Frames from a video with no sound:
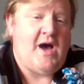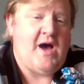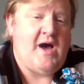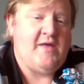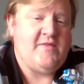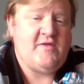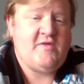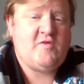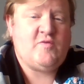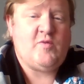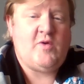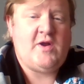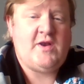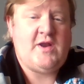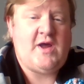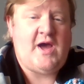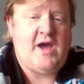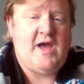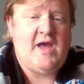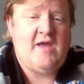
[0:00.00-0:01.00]
This one
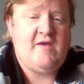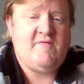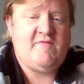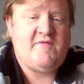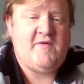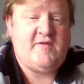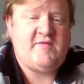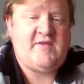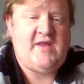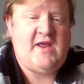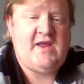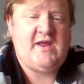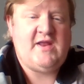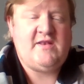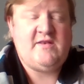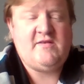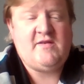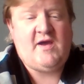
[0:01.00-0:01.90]
I've taken,